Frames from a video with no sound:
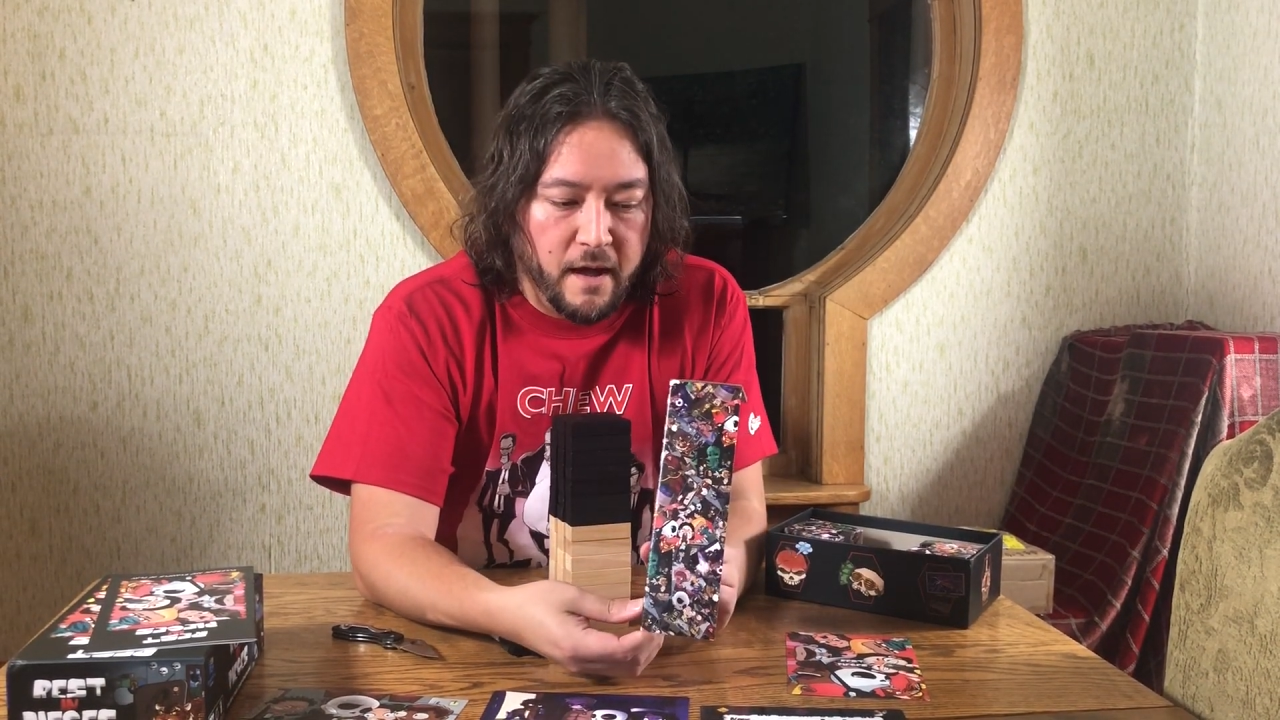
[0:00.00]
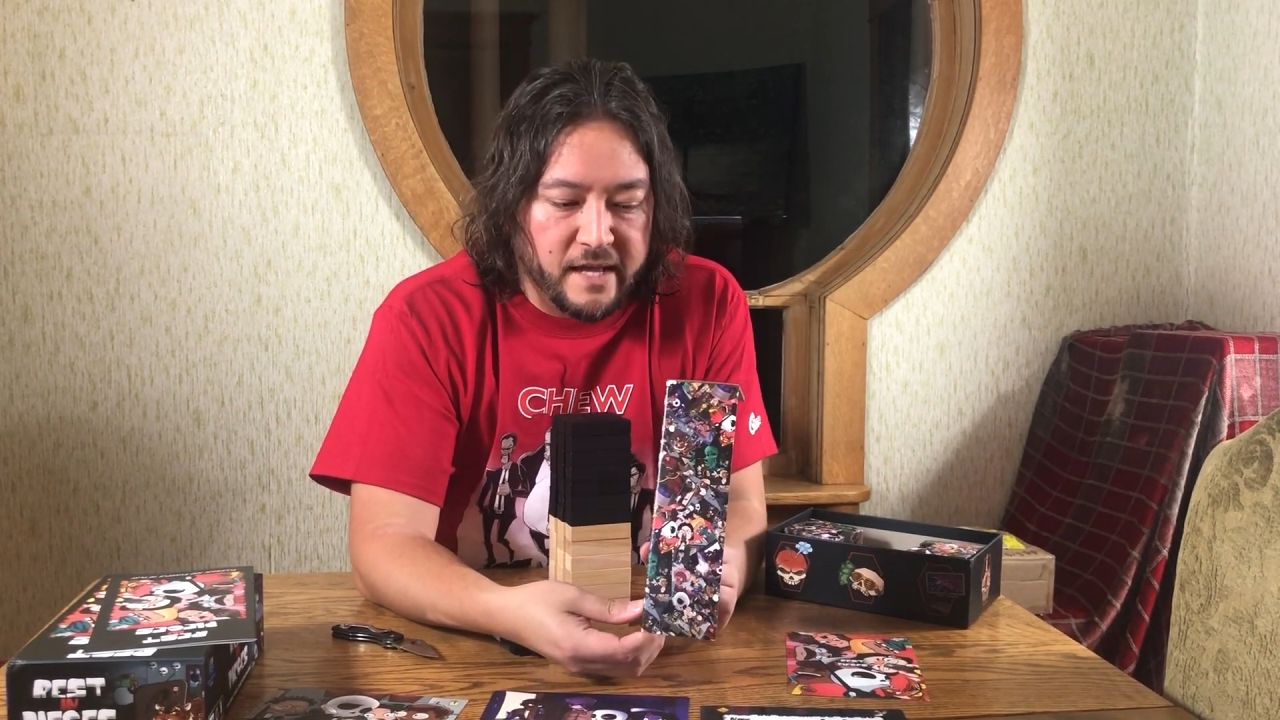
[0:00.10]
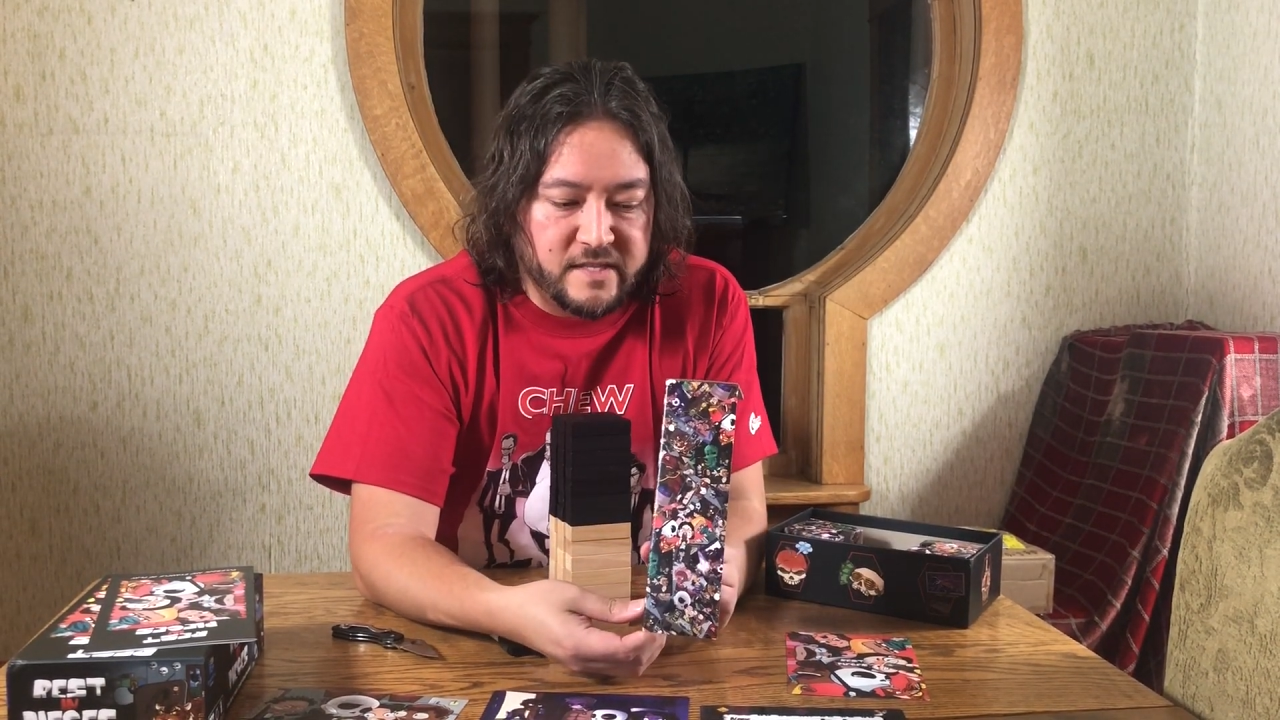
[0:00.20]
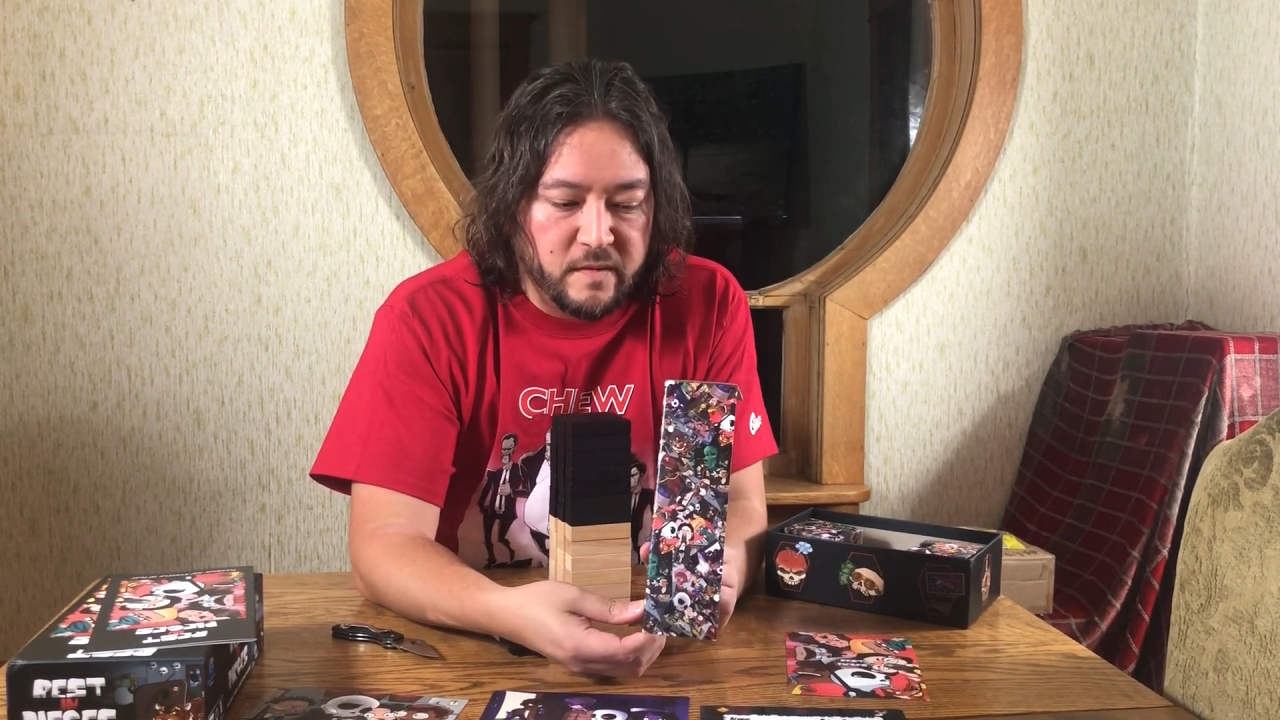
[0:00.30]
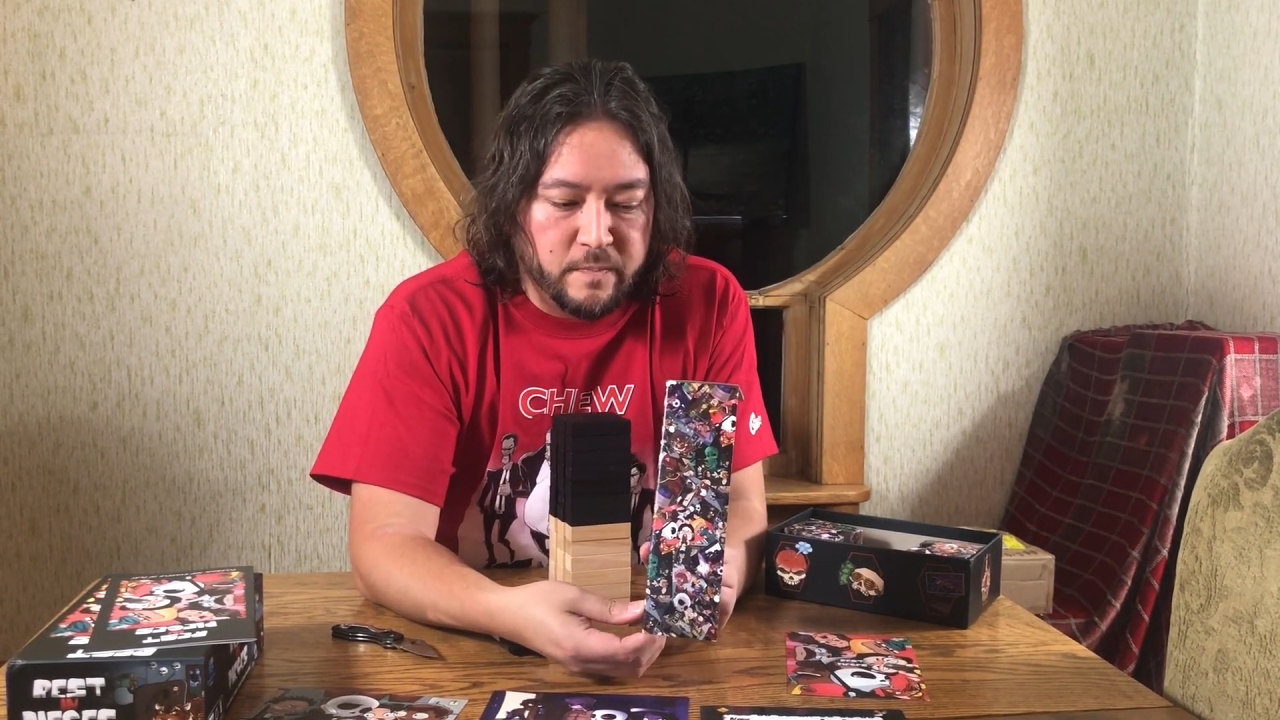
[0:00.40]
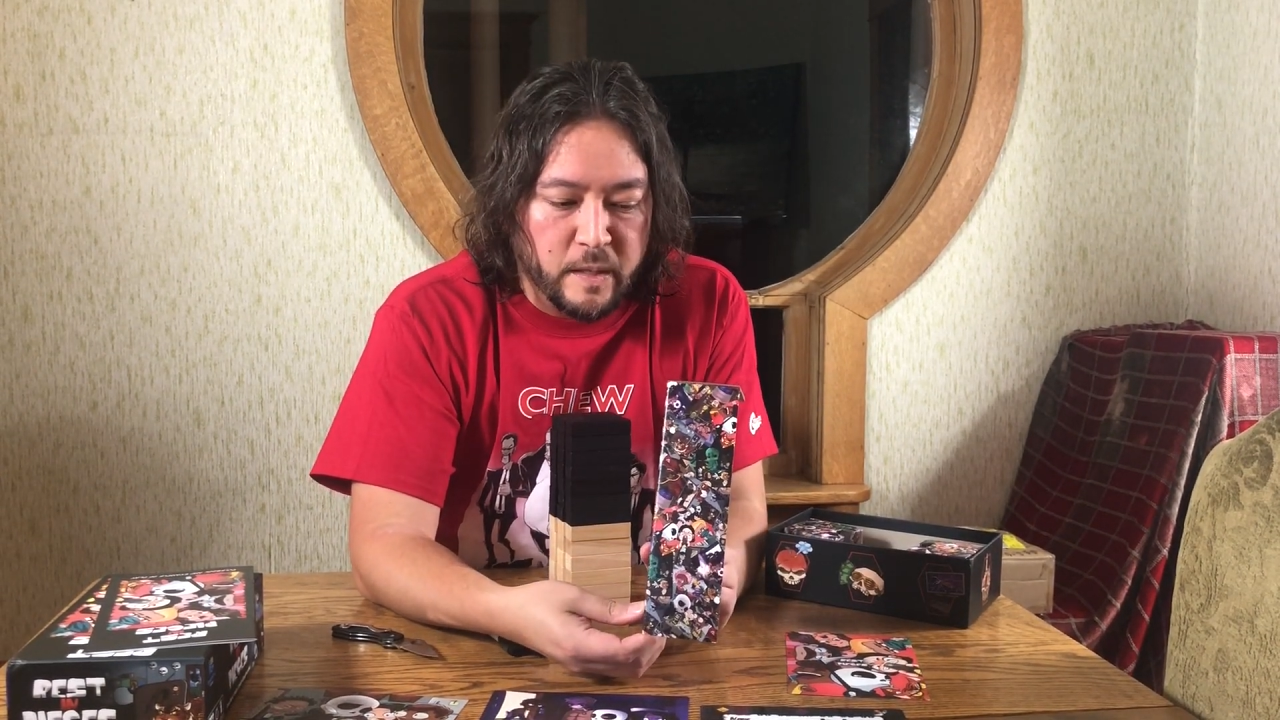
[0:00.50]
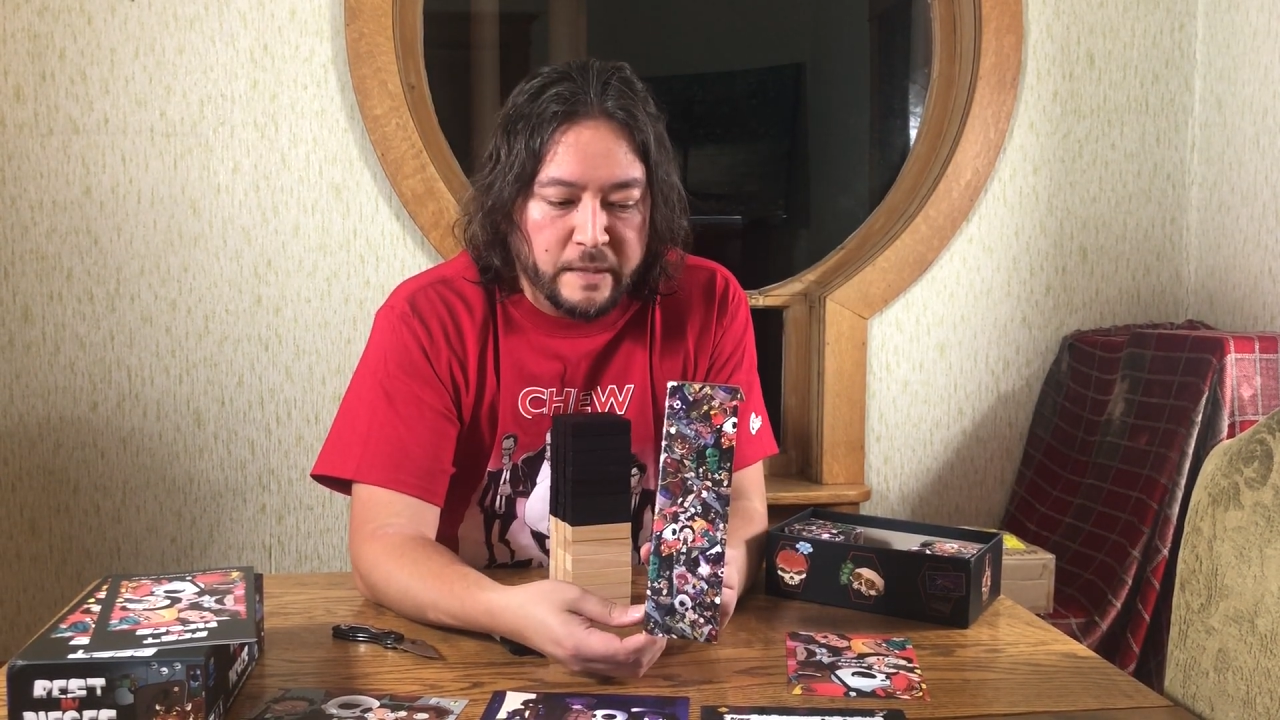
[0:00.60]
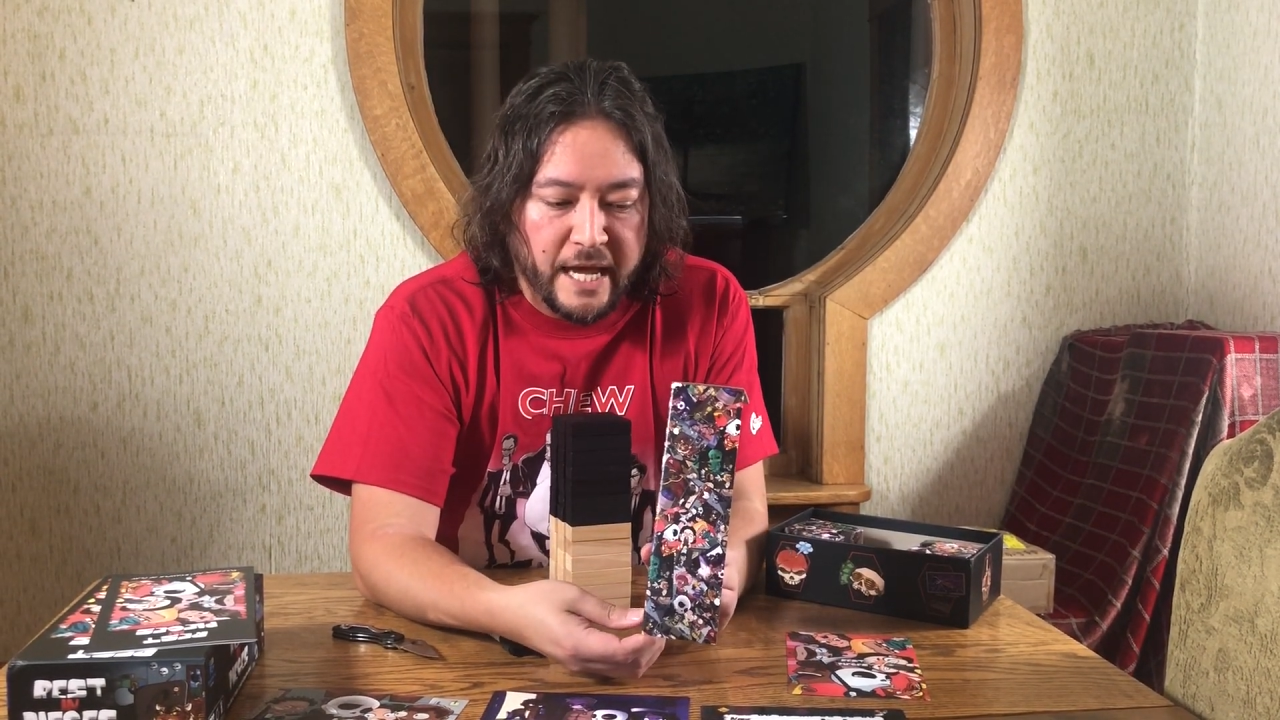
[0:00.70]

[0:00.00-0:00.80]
as the